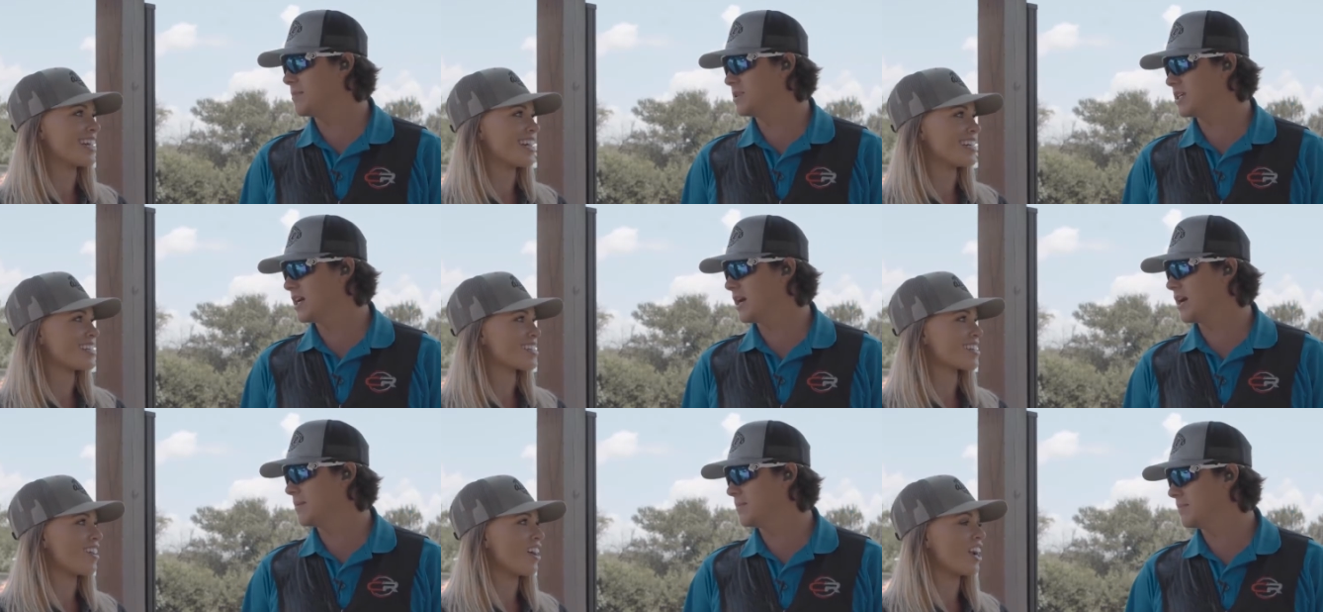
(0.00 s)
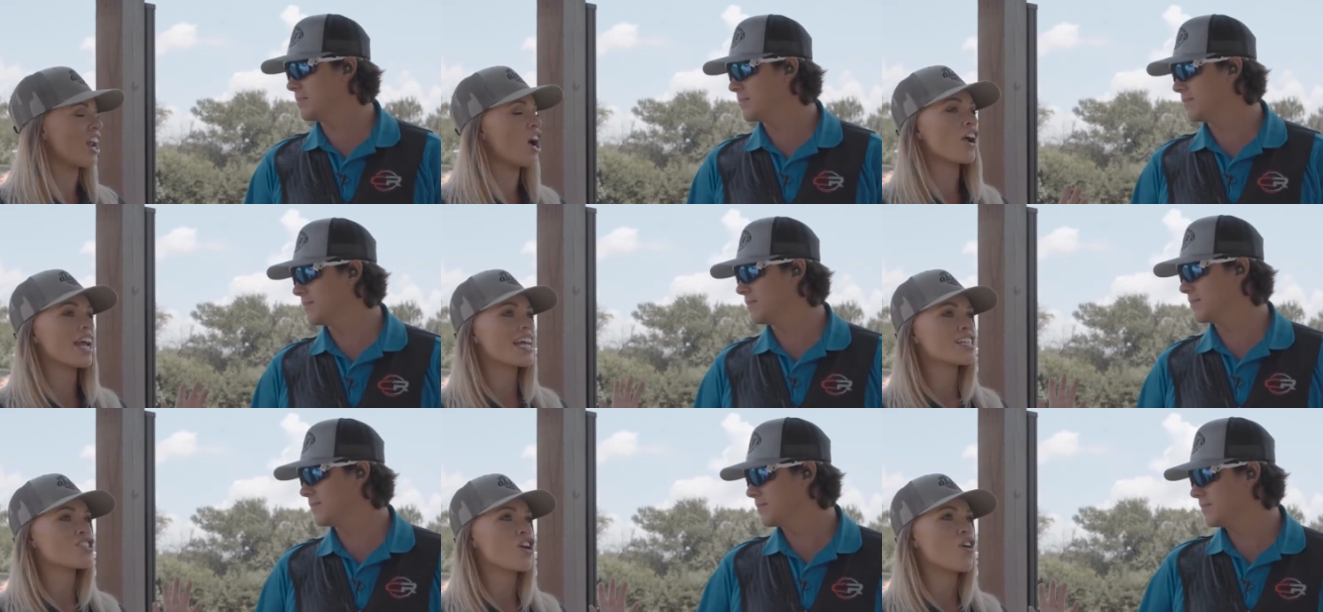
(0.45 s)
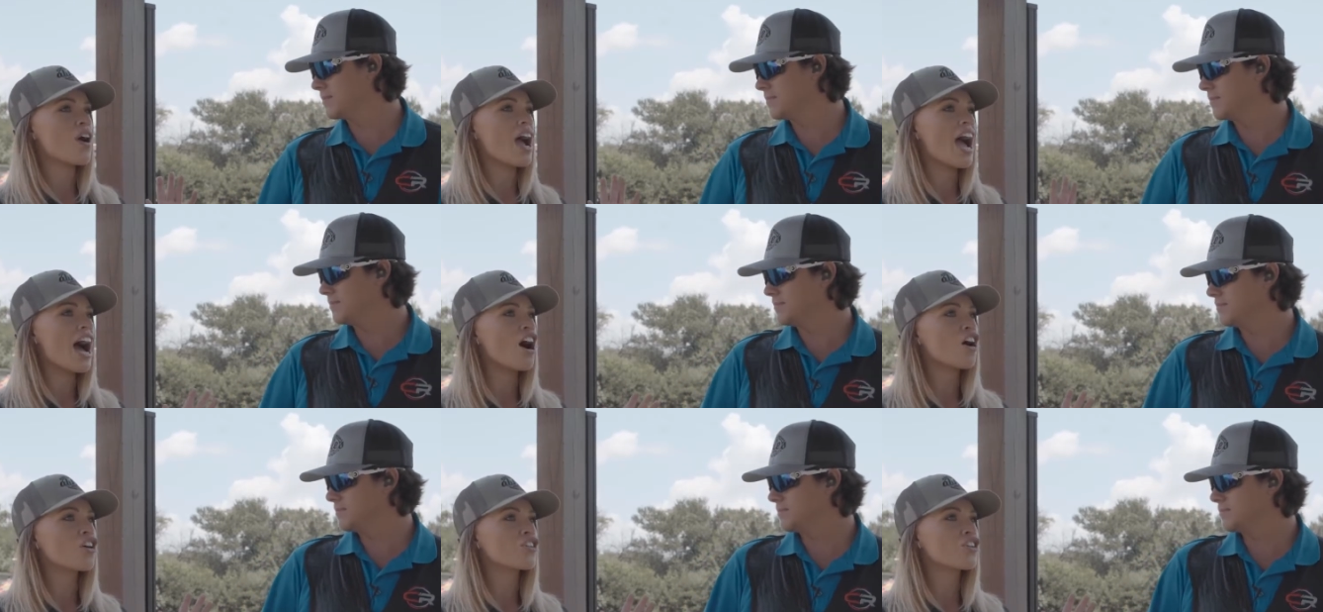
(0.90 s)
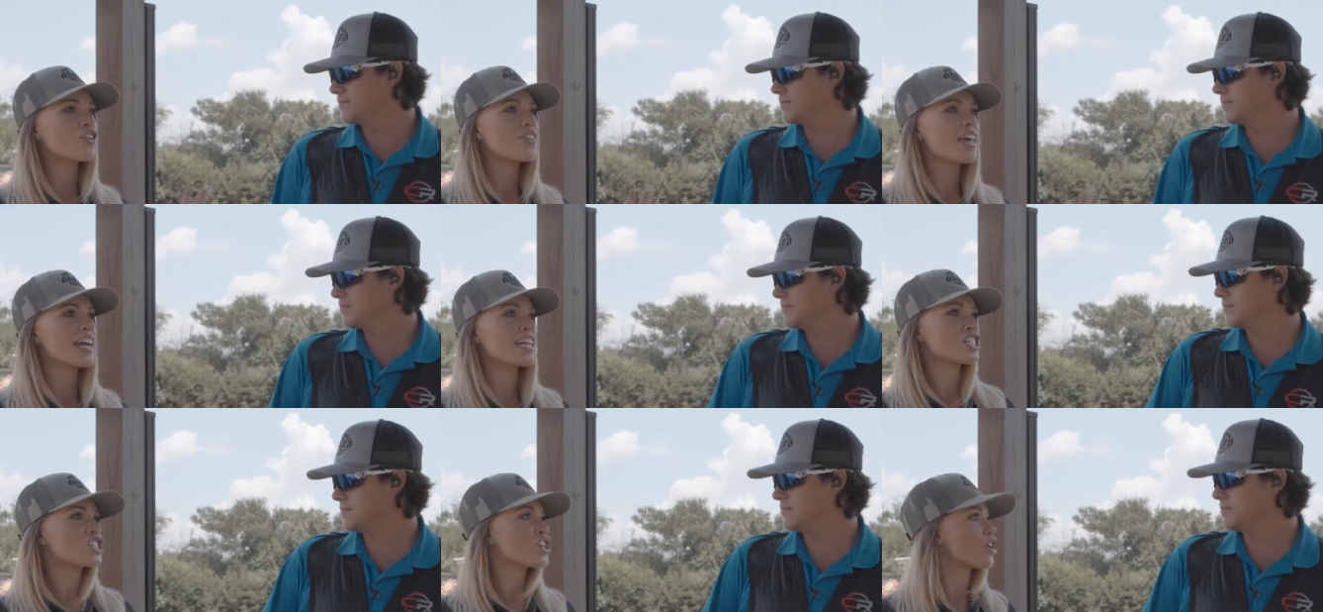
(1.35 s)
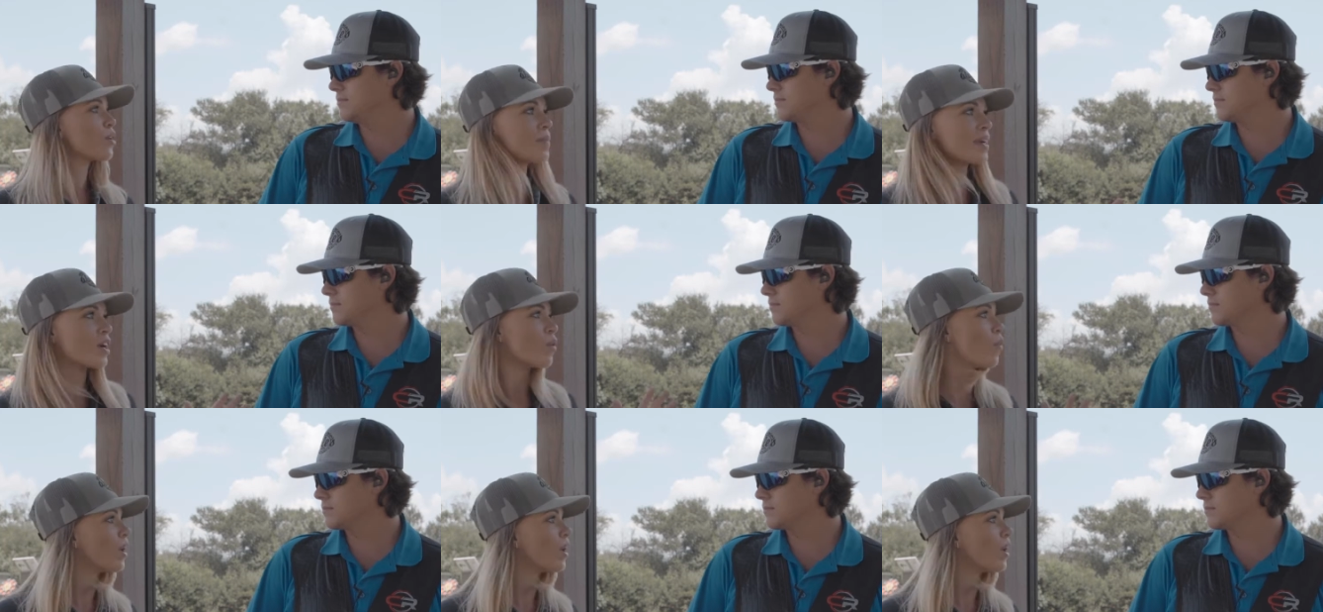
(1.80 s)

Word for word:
Speaker 1: time. Okay, so how do they determine a